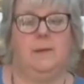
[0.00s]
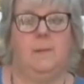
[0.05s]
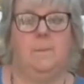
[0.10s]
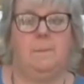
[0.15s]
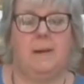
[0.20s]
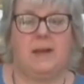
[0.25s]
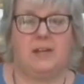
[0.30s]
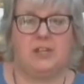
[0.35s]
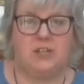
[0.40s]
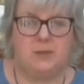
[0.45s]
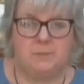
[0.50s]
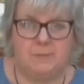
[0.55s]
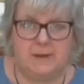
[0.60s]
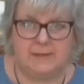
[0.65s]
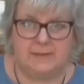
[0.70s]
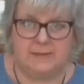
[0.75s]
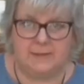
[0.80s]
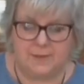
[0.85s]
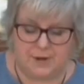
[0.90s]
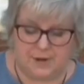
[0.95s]
bash them in
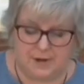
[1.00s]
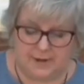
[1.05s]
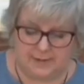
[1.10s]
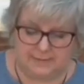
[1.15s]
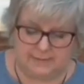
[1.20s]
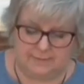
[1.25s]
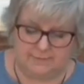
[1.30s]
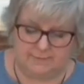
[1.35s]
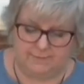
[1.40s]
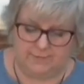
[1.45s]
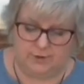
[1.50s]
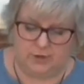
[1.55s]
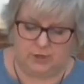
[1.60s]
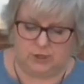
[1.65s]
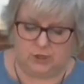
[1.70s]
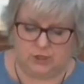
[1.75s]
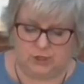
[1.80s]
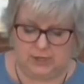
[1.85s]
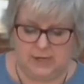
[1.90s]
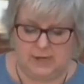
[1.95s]
so they're nice and
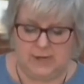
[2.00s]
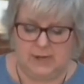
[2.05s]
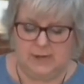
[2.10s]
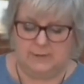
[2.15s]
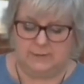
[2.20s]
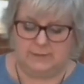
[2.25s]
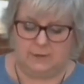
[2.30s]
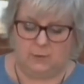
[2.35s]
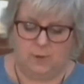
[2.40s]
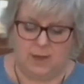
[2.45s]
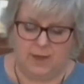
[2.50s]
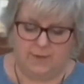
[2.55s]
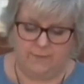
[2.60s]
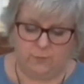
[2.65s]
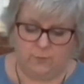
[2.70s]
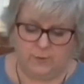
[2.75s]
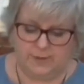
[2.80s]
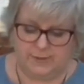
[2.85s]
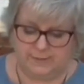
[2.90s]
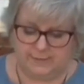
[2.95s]
flush. So whatever
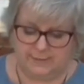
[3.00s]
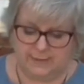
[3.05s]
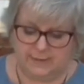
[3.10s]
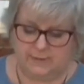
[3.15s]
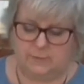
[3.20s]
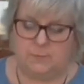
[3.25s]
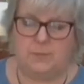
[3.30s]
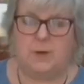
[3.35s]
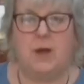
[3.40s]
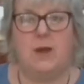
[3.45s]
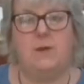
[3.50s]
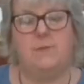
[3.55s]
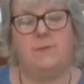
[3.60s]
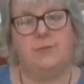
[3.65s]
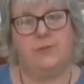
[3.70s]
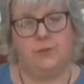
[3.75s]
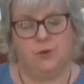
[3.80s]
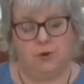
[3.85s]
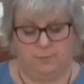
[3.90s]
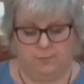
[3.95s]
we decide to put over
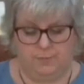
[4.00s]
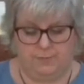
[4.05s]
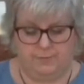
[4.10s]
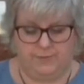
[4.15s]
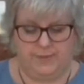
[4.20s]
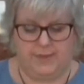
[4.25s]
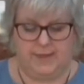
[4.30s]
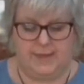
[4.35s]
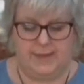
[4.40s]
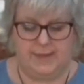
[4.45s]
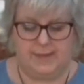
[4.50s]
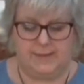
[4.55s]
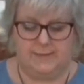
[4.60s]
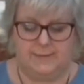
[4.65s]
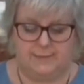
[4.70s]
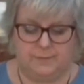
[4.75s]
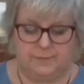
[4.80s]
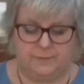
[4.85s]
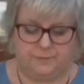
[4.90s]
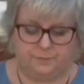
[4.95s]
the top of
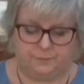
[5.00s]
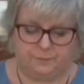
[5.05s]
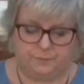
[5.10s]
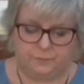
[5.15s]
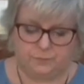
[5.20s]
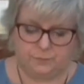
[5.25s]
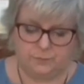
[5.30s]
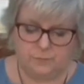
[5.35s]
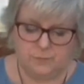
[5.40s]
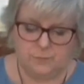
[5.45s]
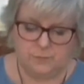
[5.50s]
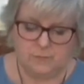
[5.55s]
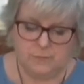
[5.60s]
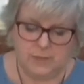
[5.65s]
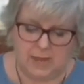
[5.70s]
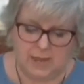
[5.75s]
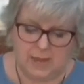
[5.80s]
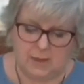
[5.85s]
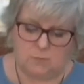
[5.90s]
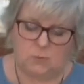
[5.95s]
these
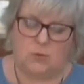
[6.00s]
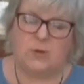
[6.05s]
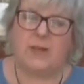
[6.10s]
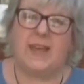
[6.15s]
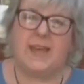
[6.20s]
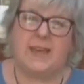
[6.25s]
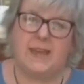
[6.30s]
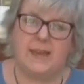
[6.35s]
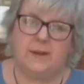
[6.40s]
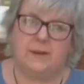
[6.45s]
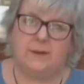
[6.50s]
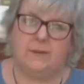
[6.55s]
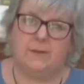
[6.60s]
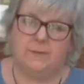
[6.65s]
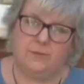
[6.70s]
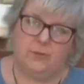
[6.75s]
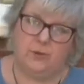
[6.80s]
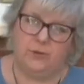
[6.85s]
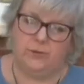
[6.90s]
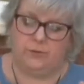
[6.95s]
will get hidden,
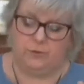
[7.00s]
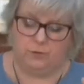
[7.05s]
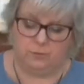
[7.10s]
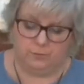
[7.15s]
nothing will